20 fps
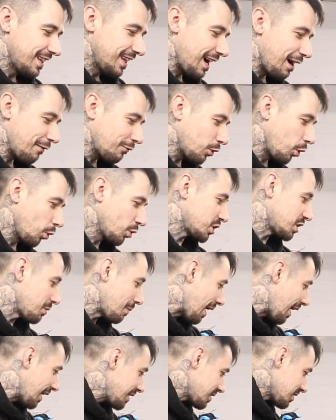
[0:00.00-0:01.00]
I've
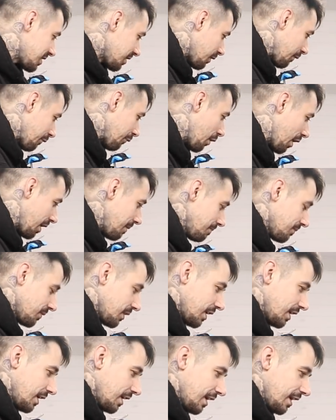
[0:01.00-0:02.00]
customised the frame
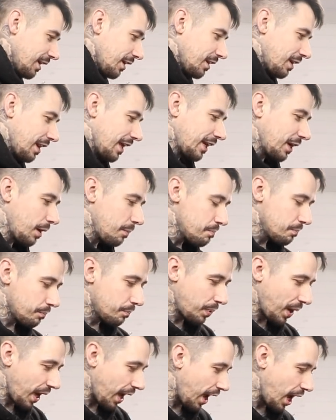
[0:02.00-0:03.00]
like a
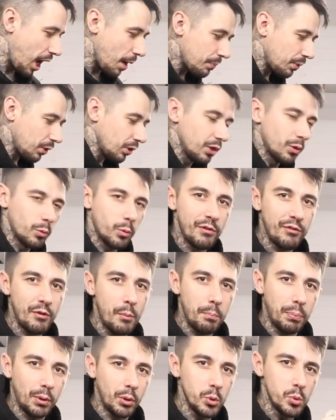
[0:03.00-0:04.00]
purple with a
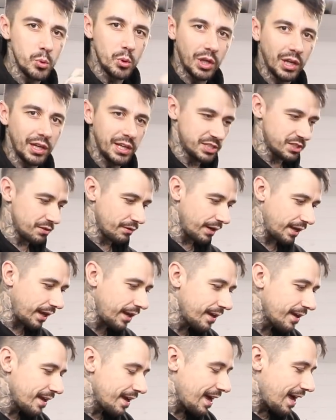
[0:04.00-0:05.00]
blue glitter in
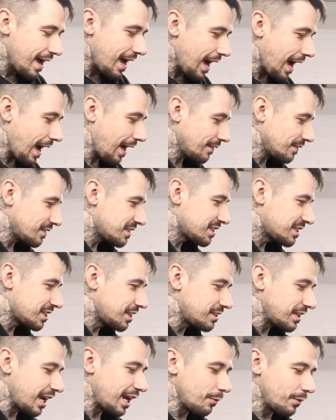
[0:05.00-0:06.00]
it, and
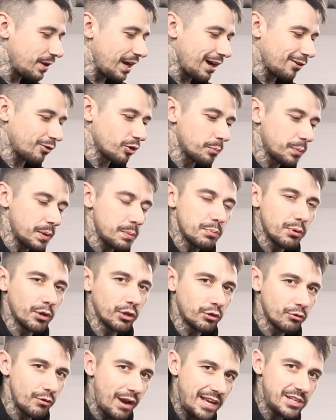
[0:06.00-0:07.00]
today we are going to be
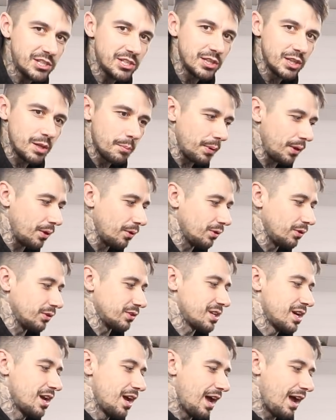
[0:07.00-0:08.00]
progressing the
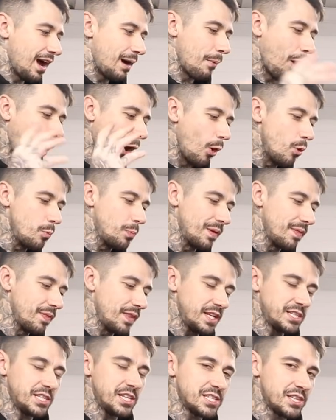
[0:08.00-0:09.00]
build. I'm hoping
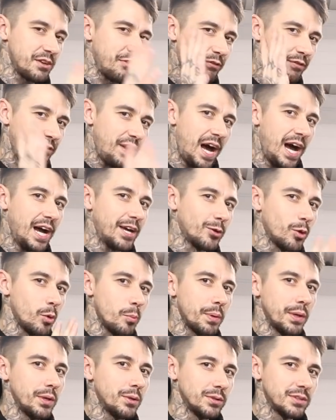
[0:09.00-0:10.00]
this is the final
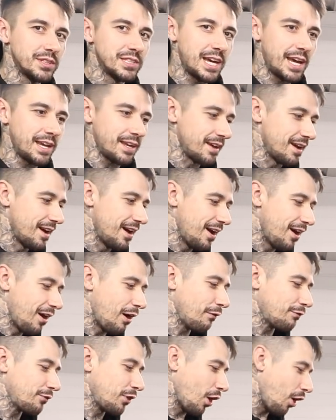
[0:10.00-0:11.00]
build day
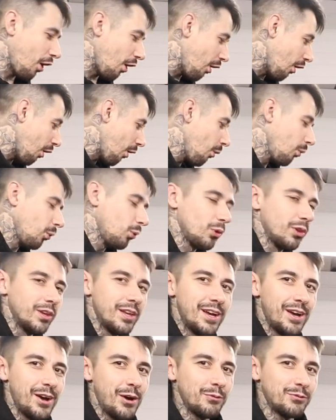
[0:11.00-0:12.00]
of the whole
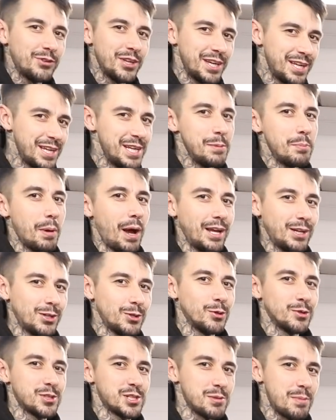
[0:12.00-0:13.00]
of the e-bike
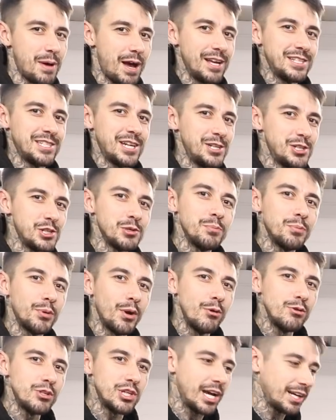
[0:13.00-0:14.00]
customisation
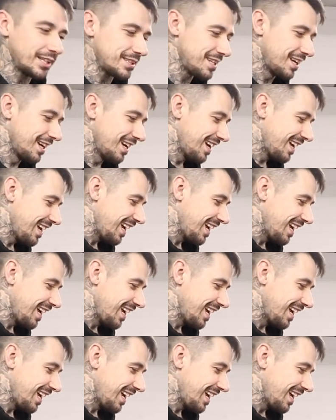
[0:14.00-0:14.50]
project.